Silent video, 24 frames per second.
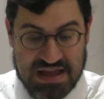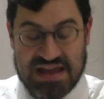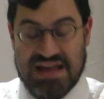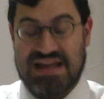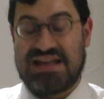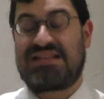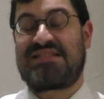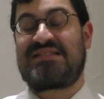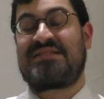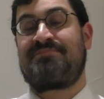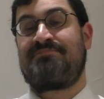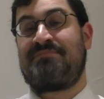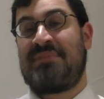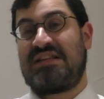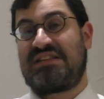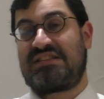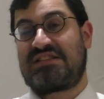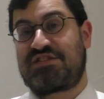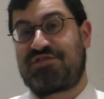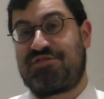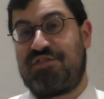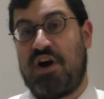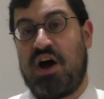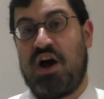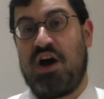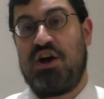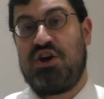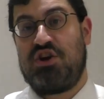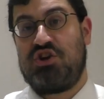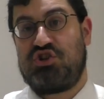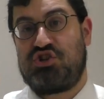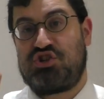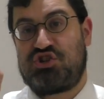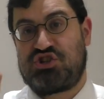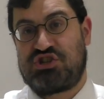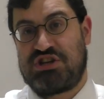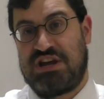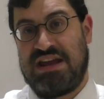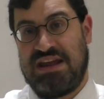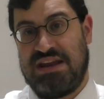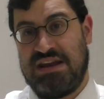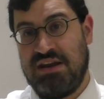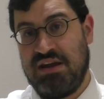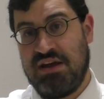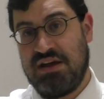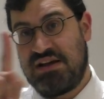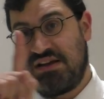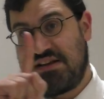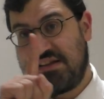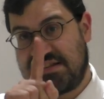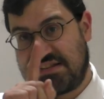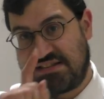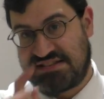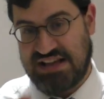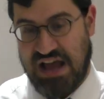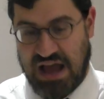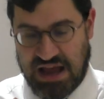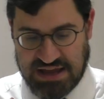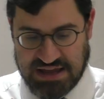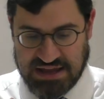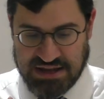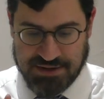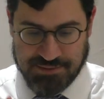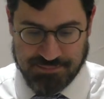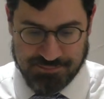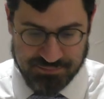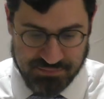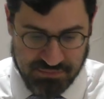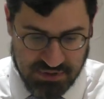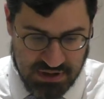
is mitzvah Shin Zayin.